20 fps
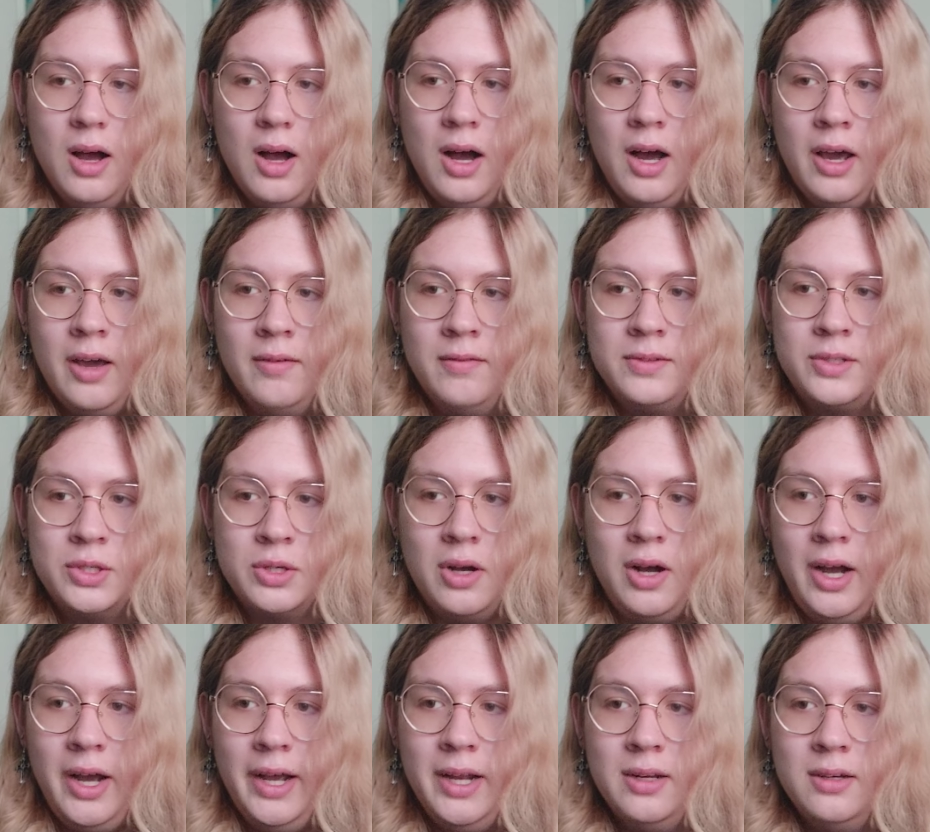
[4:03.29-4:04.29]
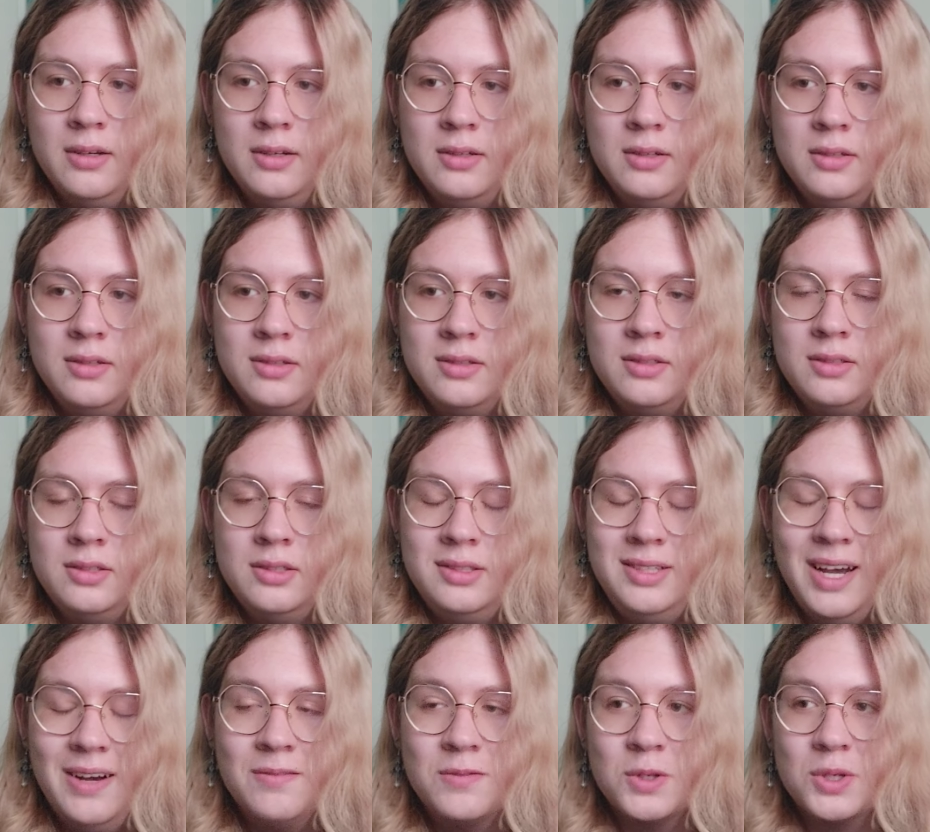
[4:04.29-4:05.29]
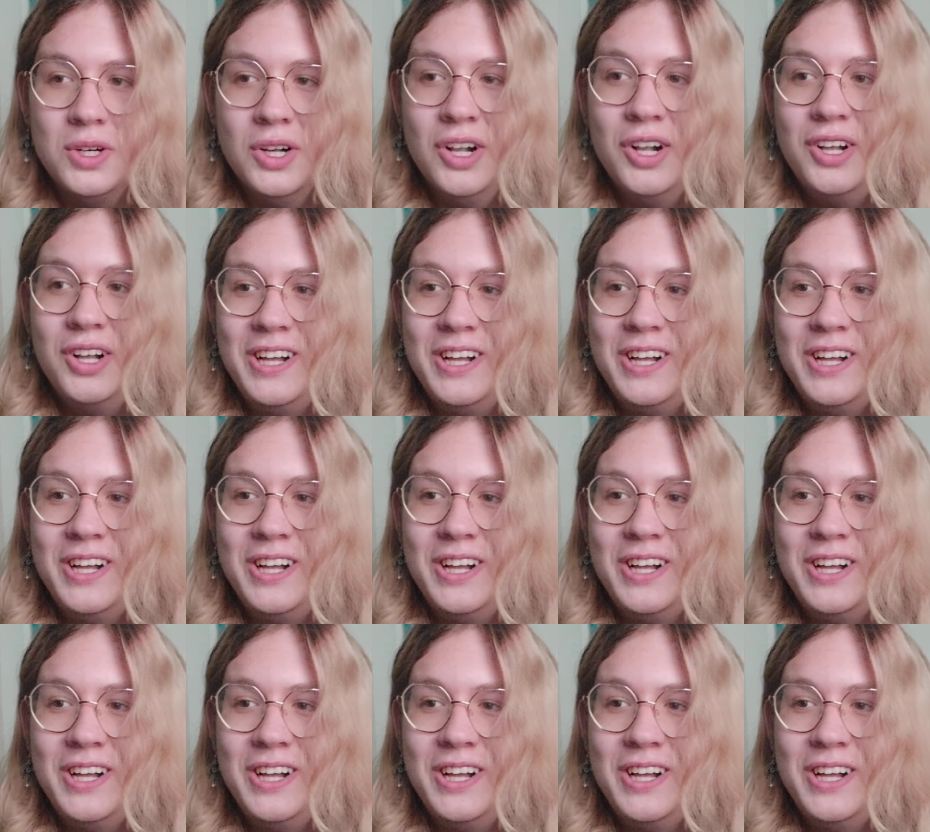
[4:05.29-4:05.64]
I've tried several